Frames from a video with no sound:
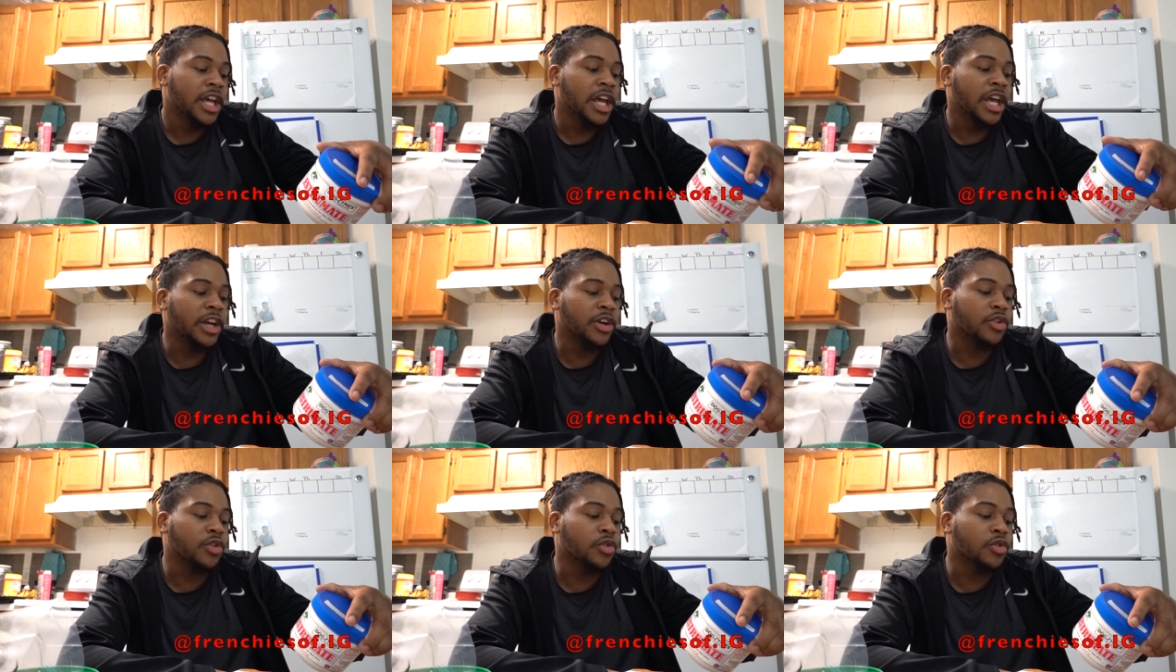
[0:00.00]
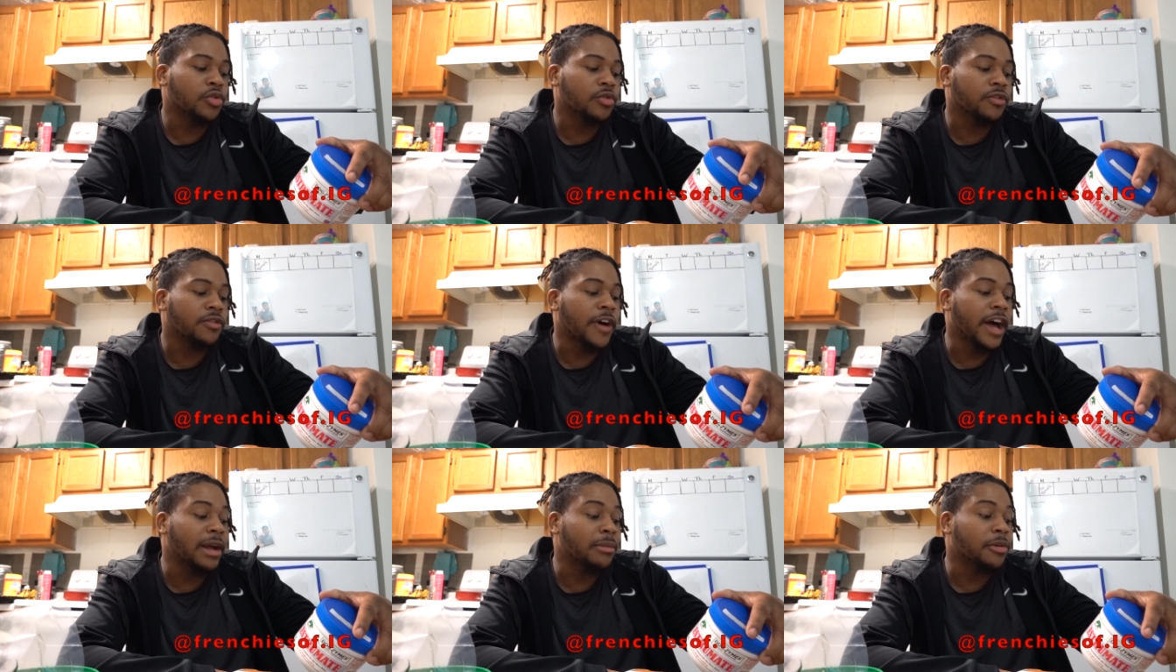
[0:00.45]
and crude
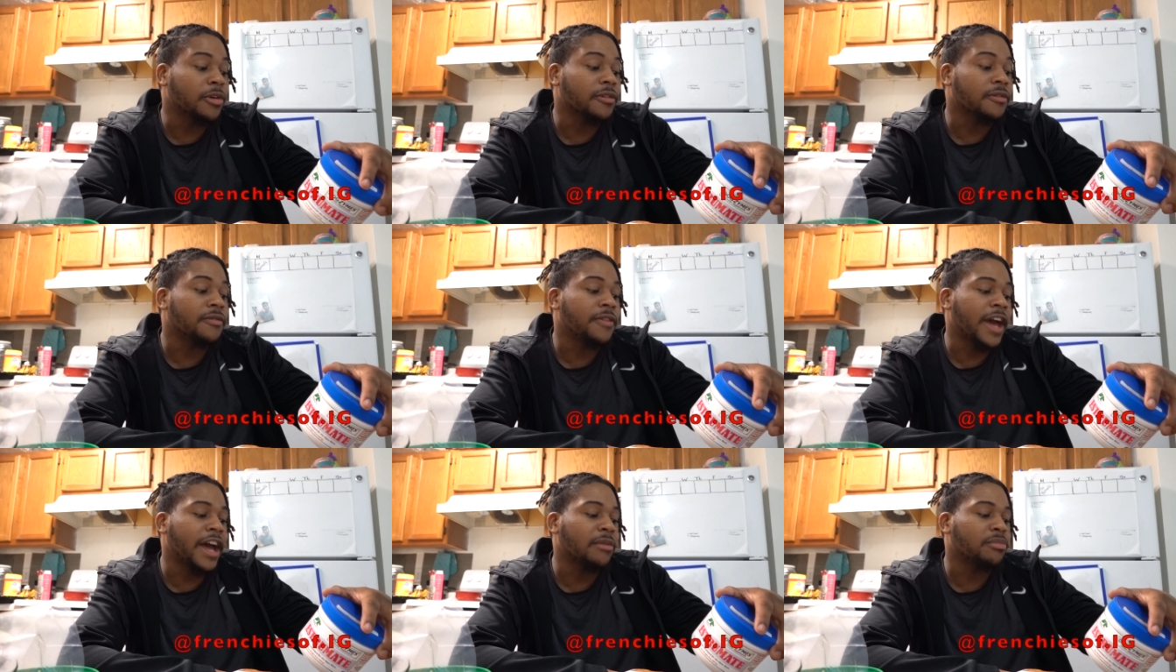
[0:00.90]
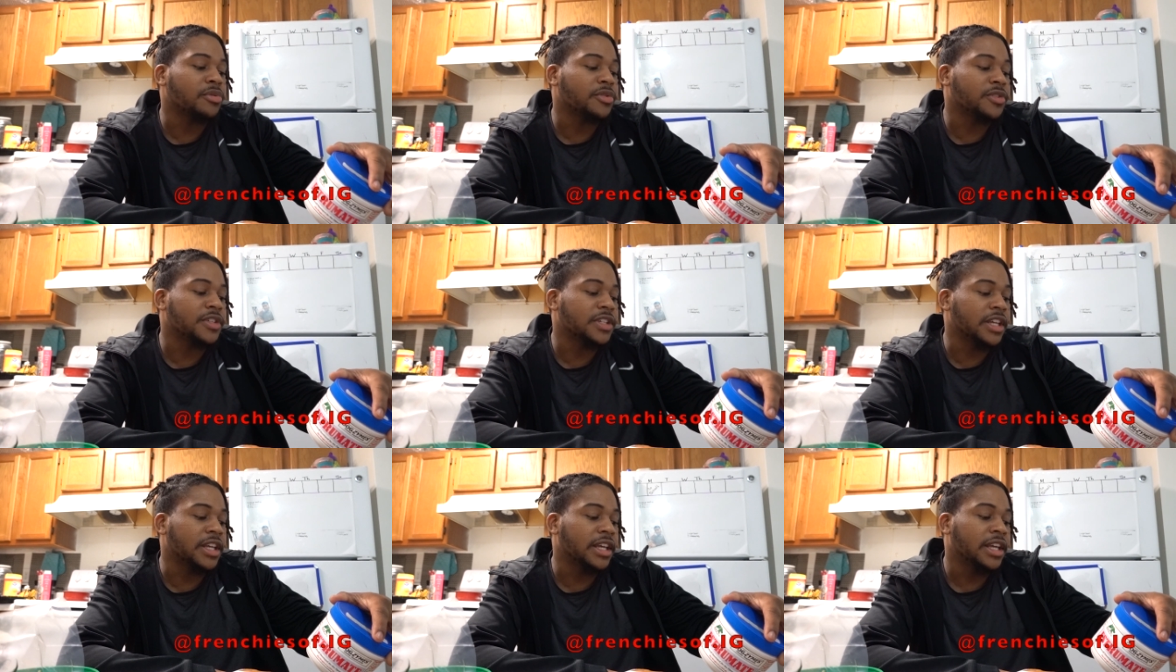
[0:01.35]
fiber
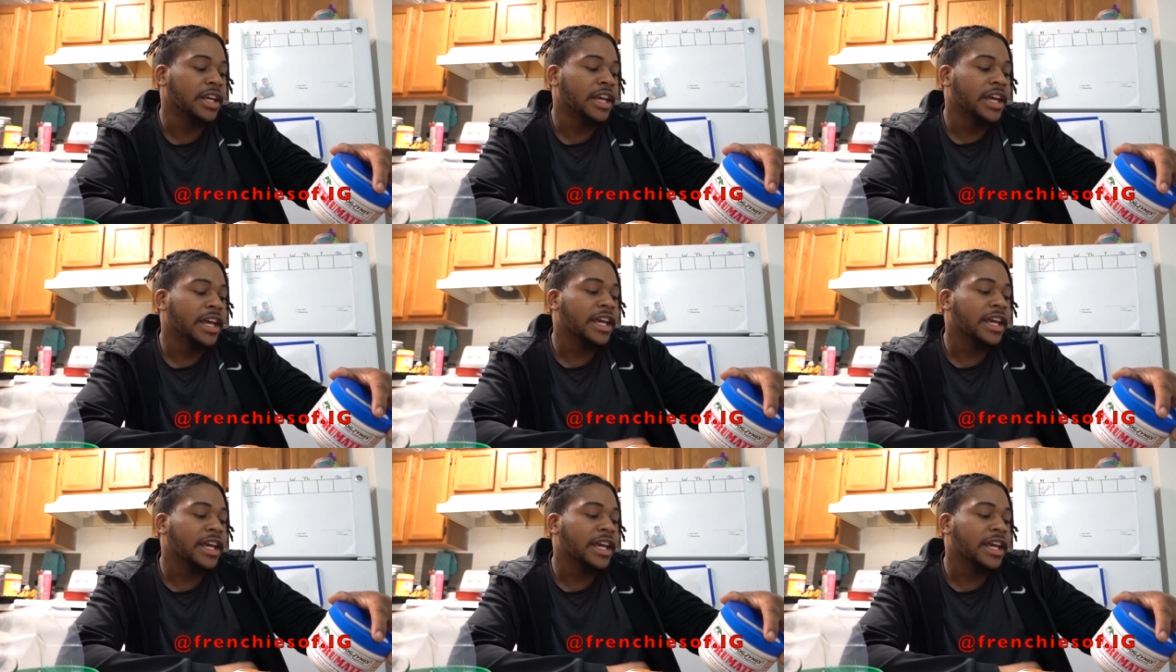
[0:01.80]
5%.